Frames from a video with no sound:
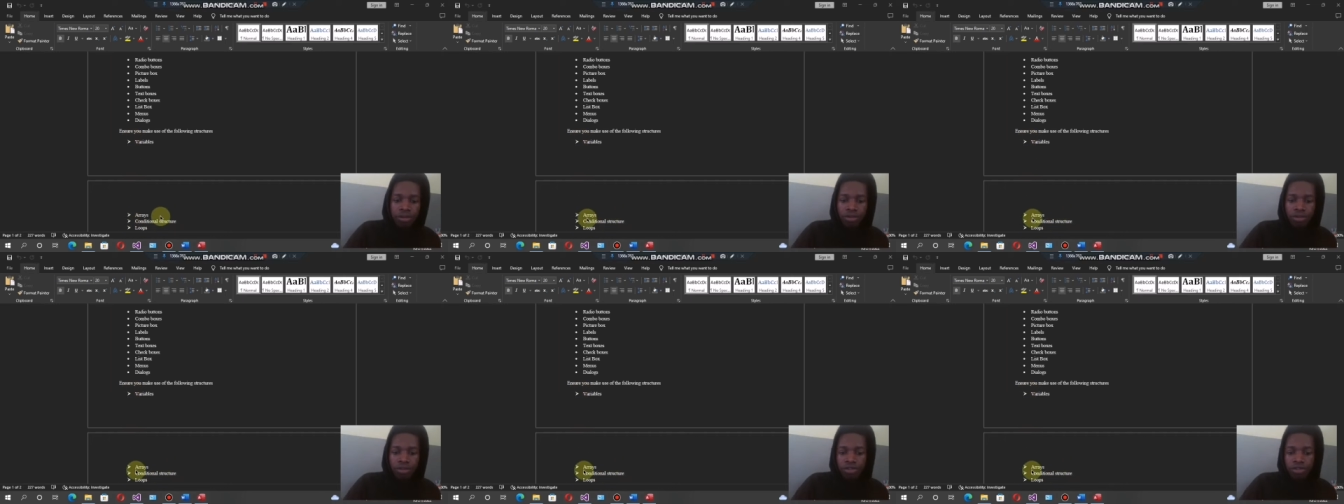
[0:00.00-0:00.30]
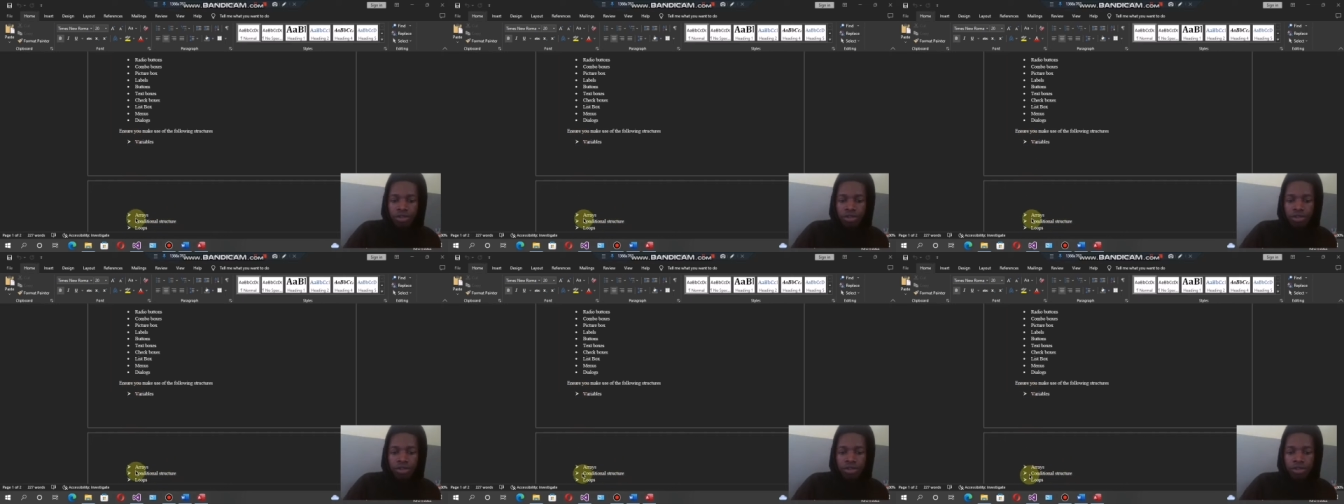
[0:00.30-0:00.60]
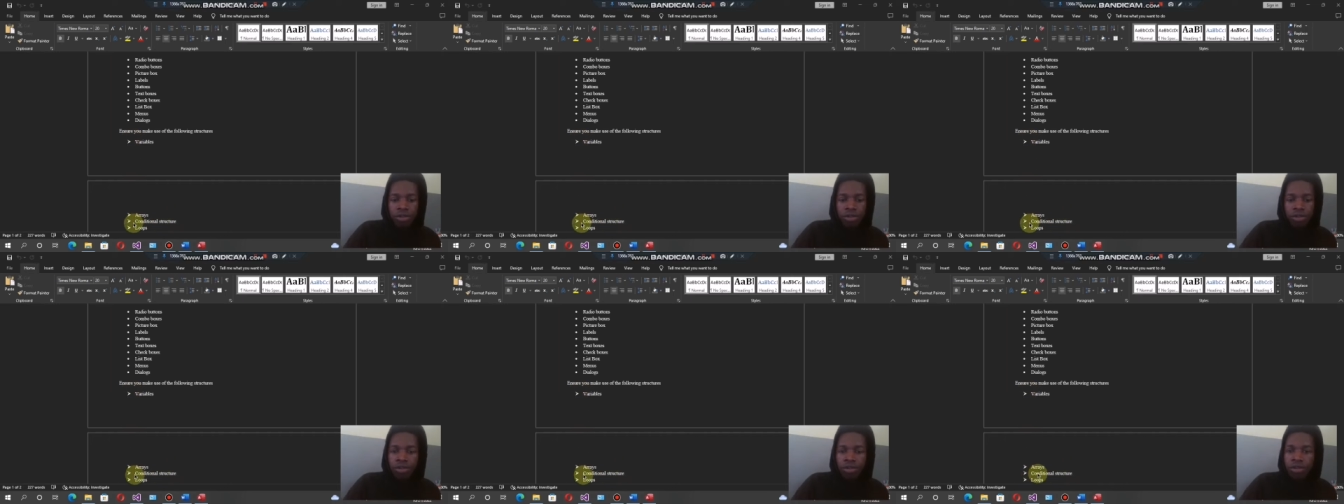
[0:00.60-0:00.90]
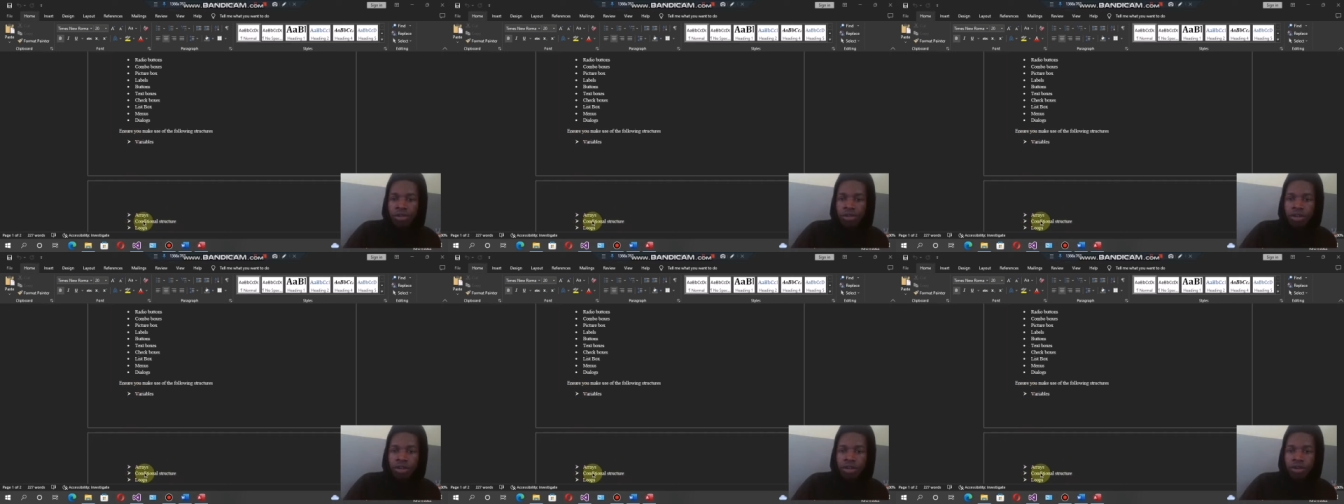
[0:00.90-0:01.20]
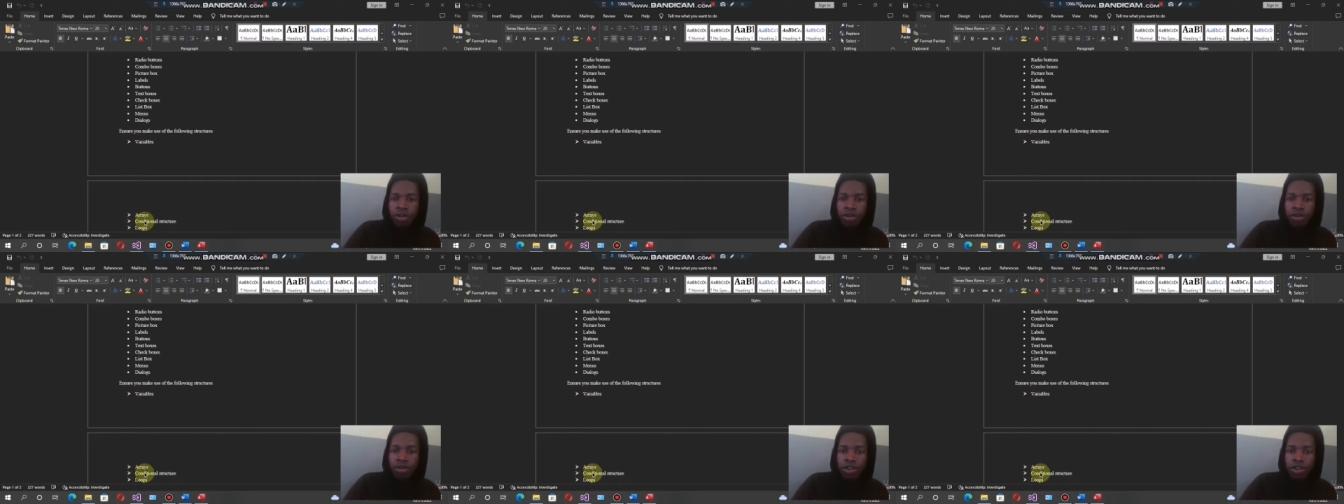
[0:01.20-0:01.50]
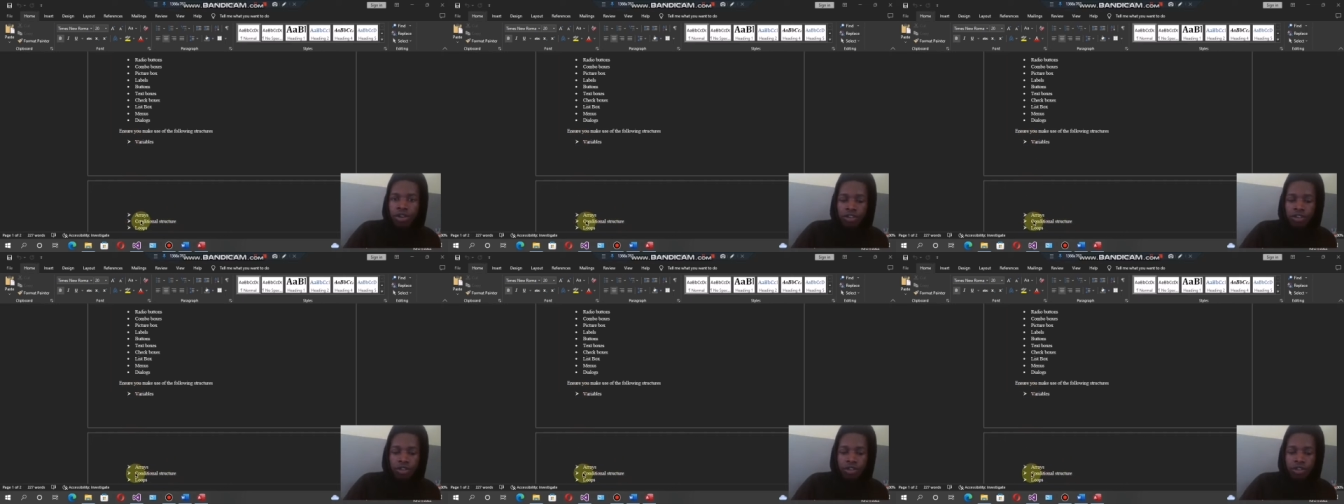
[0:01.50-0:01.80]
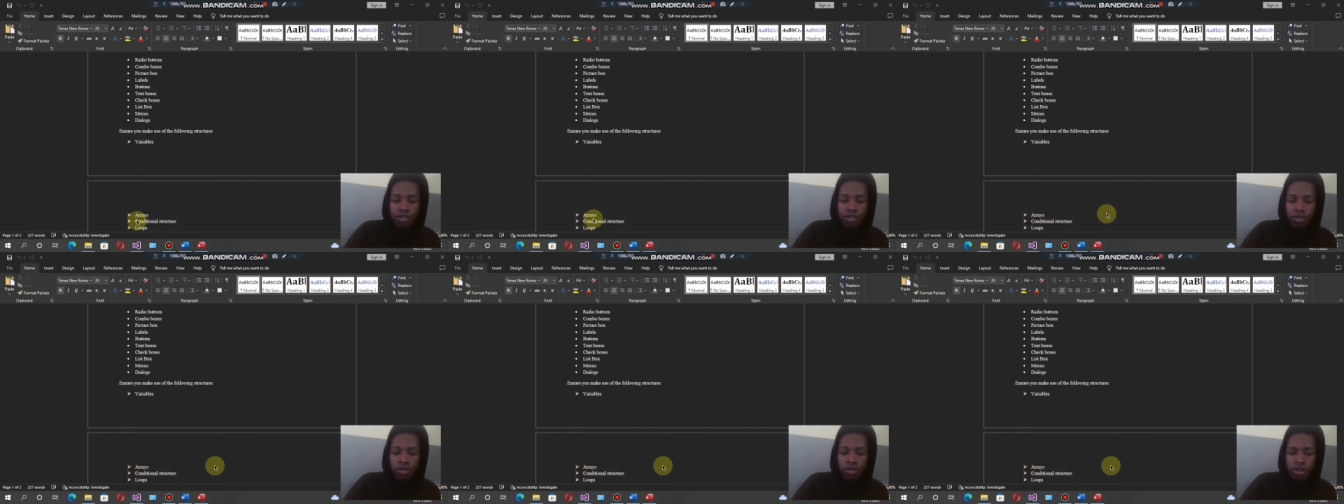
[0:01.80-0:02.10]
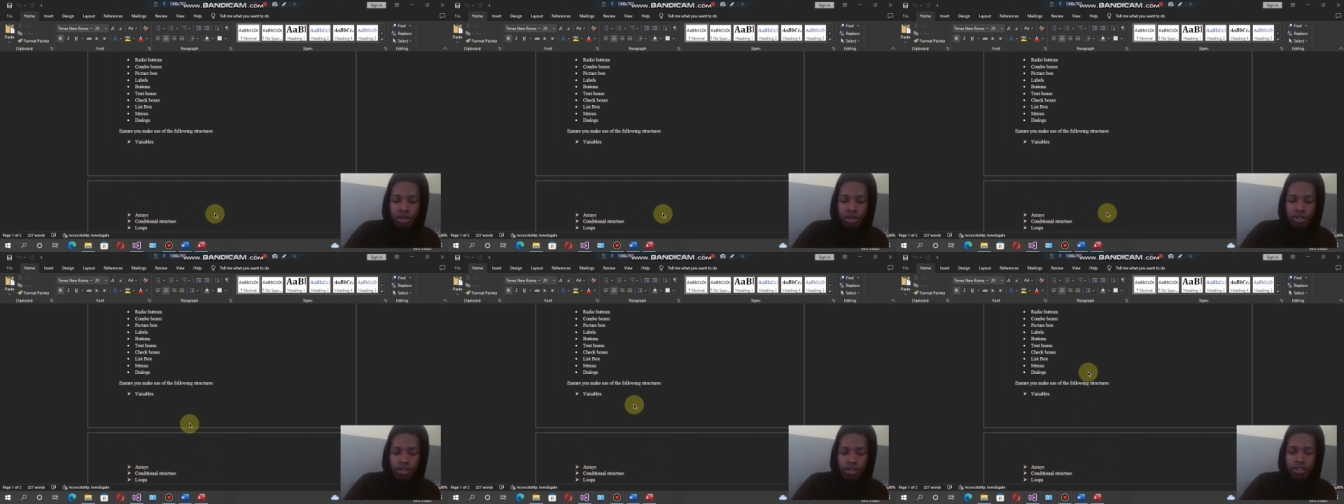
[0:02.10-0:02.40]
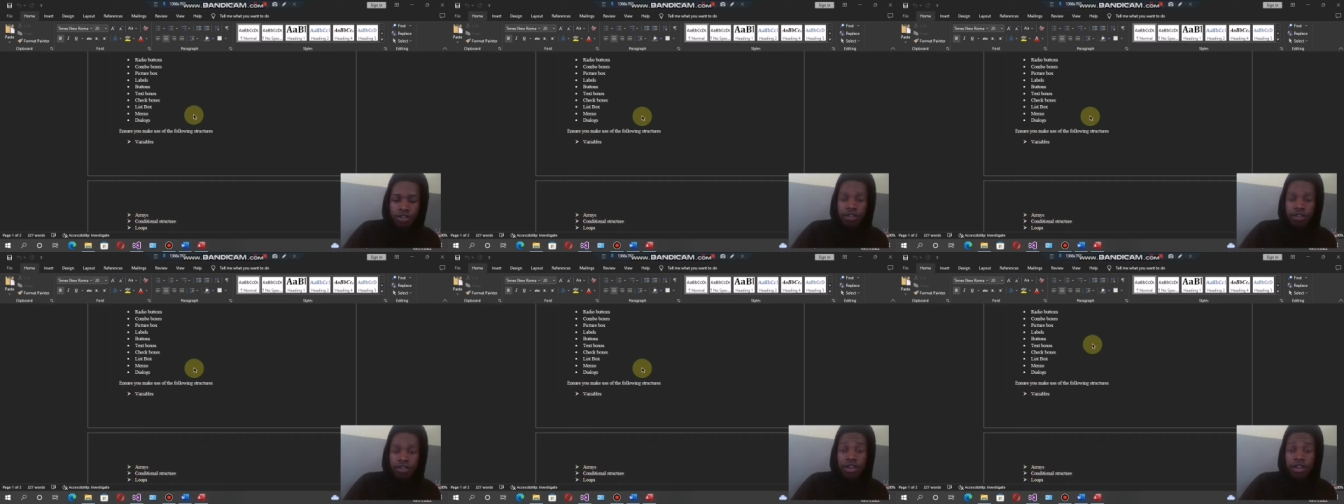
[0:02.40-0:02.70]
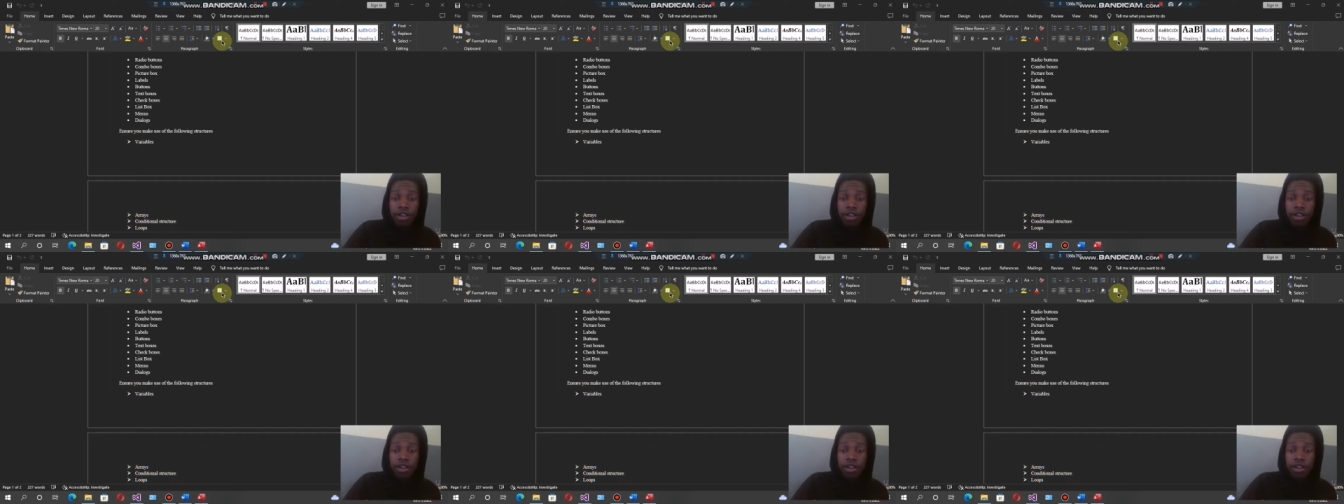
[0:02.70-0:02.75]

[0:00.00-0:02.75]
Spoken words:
to show you the conditional structures.